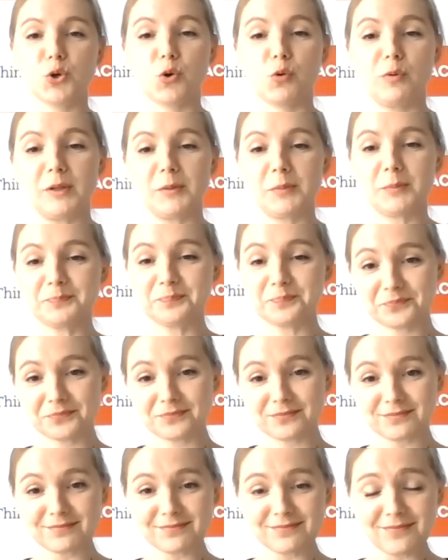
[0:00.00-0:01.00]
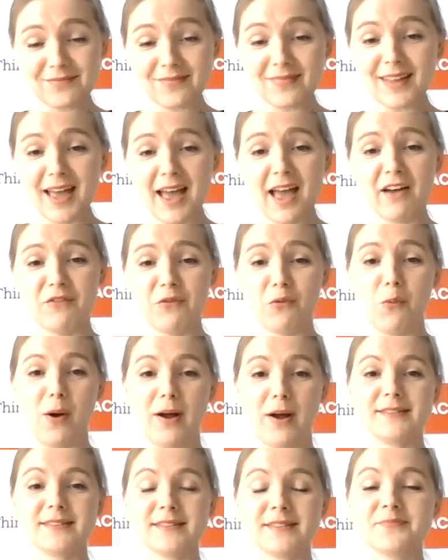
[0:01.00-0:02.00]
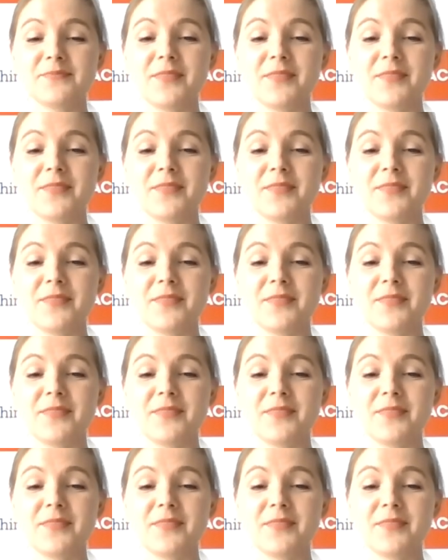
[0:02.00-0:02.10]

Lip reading: who will have ones.